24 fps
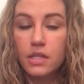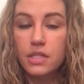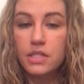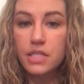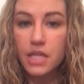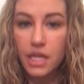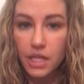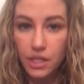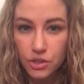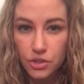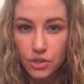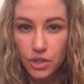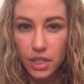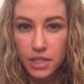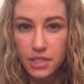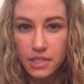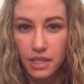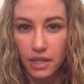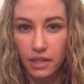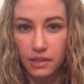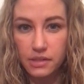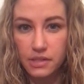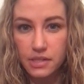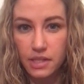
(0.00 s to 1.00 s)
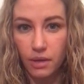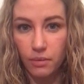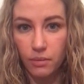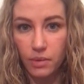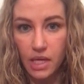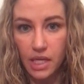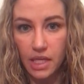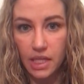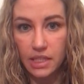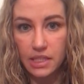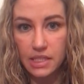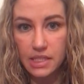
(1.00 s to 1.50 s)
dangerous things that
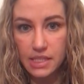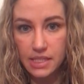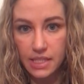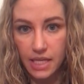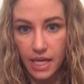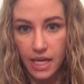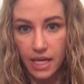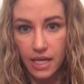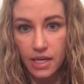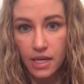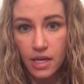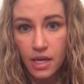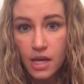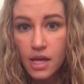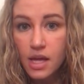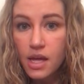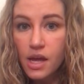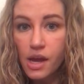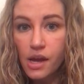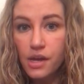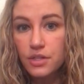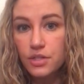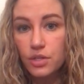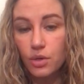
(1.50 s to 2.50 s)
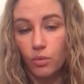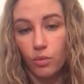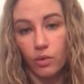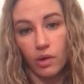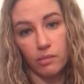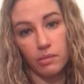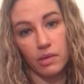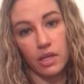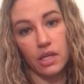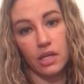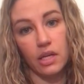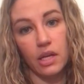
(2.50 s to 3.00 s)
we can say to
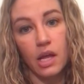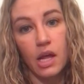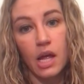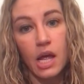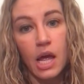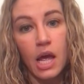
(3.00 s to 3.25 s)
women.